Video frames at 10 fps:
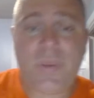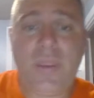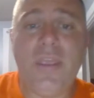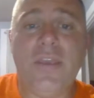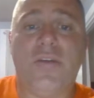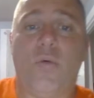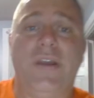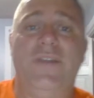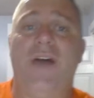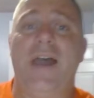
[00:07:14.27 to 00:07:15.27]

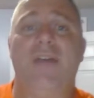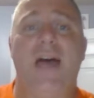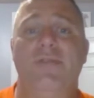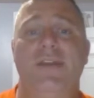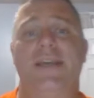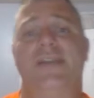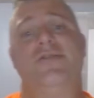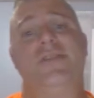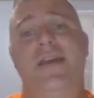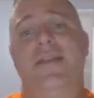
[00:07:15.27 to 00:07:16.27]
25 lottery tickets or
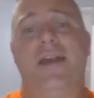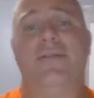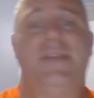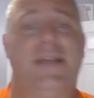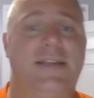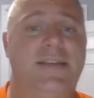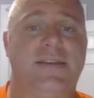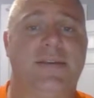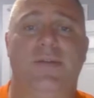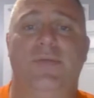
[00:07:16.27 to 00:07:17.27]
10 lottery
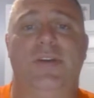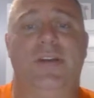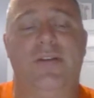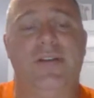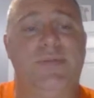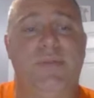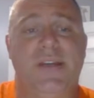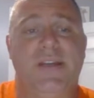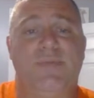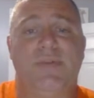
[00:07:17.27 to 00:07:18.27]
tickets?
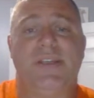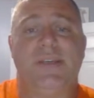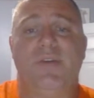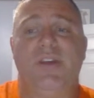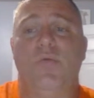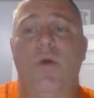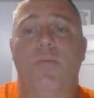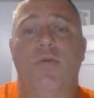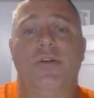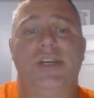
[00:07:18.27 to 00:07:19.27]
It's pretty simple. You want
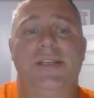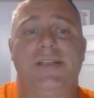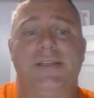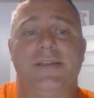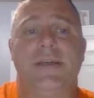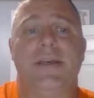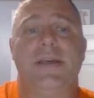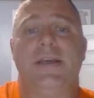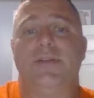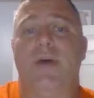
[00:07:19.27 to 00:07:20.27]
more chances.
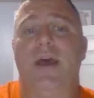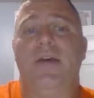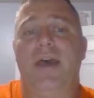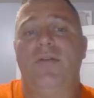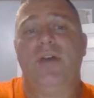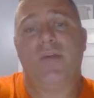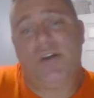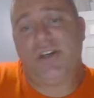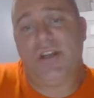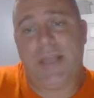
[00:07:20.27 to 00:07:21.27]
So I look at
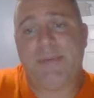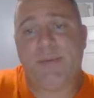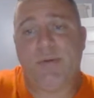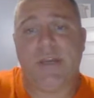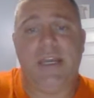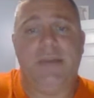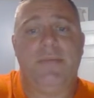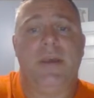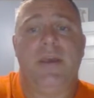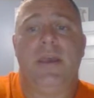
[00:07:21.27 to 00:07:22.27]
rushing attempts per game,
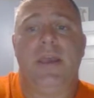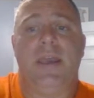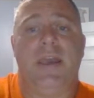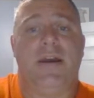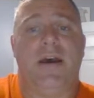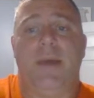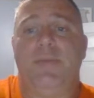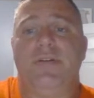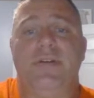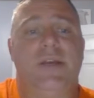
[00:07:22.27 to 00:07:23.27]
and
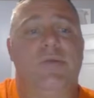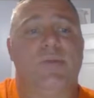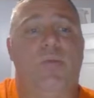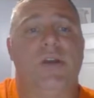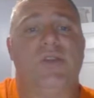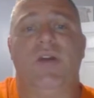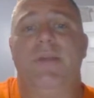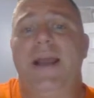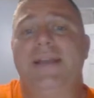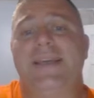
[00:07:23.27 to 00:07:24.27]
opportunity equals points. Running
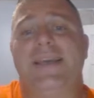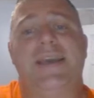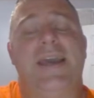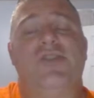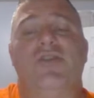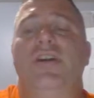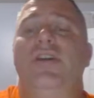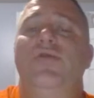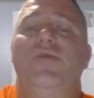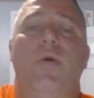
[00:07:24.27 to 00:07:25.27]
backs that can catch are a
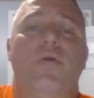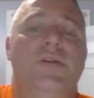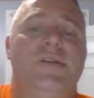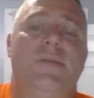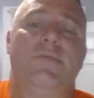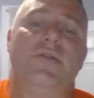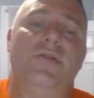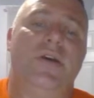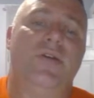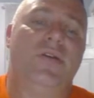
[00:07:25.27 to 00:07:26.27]
huge bonus,
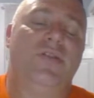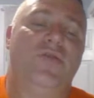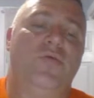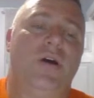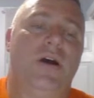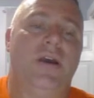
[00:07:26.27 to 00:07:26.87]
similar to